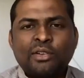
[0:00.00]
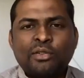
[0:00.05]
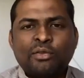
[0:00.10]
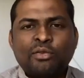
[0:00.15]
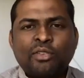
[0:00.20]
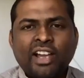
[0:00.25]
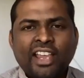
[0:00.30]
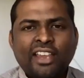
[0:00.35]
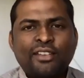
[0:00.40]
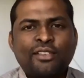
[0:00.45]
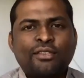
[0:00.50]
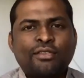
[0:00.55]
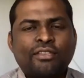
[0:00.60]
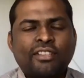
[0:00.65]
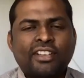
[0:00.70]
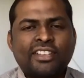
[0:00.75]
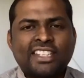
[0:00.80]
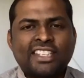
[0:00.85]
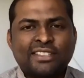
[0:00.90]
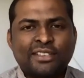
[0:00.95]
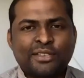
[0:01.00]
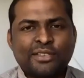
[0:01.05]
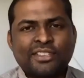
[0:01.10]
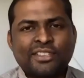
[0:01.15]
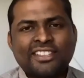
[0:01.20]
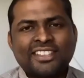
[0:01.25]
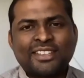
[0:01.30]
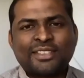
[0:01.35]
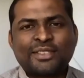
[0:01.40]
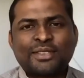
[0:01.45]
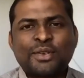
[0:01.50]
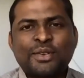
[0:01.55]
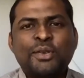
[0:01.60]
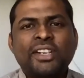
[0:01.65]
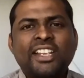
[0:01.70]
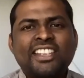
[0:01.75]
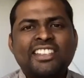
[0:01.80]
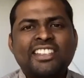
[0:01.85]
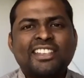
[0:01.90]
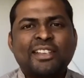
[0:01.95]
wife uh, she's, a, she's, a, school
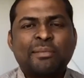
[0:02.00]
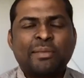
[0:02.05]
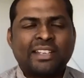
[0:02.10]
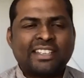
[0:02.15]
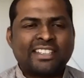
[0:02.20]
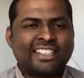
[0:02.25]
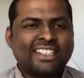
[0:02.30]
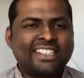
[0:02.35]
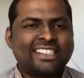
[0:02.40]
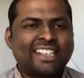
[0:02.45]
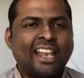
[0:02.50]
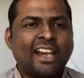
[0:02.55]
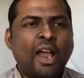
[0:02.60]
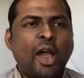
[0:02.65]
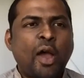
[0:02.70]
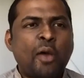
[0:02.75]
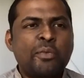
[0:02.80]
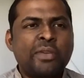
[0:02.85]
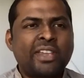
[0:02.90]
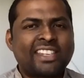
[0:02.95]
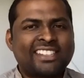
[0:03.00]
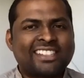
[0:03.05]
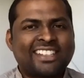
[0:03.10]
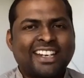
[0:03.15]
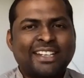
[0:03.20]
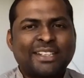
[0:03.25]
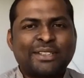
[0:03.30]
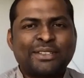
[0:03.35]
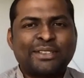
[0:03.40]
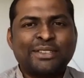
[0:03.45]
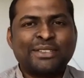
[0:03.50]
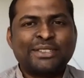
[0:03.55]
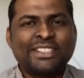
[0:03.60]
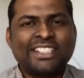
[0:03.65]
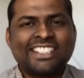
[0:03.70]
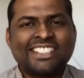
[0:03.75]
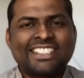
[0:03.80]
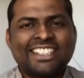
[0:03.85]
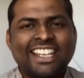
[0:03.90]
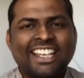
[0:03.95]
teacher but she her hobby is trying to do
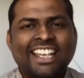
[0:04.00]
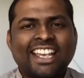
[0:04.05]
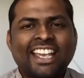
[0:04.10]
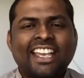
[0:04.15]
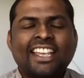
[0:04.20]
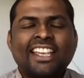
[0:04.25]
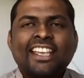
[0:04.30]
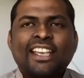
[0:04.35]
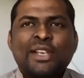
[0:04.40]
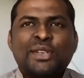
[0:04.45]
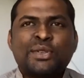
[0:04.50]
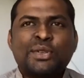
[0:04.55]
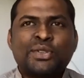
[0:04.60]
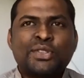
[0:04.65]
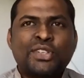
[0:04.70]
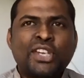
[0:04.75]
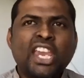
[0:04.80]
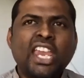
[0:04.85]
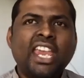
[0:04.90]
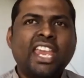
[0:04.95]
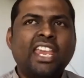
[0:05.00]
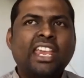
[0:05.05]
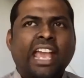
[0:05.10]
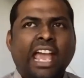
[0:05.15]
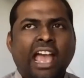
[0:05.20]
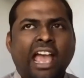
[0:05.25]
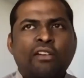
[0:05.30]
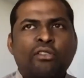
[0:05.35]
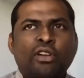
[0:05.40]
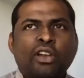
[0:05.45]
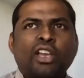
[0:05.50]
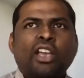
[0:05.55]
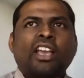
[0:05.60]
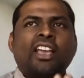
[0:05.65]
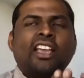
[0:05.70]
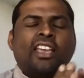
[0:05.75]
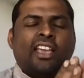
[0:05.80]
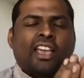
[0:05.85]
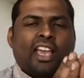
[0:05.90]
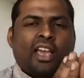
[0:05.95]
this like so she have a,
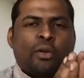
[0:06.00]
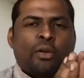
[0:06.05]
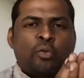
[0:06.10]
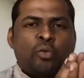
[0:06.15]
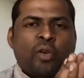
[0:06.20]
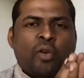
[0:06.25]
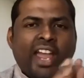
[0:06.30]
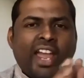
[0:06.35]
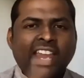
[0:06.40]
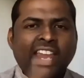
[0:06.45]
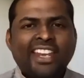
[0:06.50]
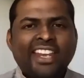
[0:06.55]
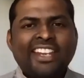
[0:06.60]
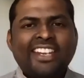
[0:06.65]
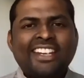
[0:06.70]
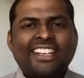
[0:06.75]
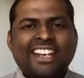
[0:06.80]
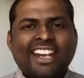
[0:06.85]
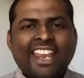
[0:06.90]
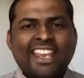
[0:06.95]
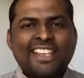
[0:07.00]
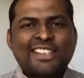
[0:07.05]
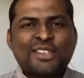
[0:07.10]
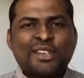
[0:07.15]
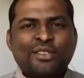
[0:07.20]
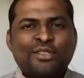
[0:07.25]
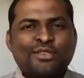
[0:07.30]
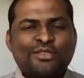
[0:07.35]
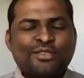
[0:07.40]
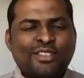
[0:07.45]
a wide range of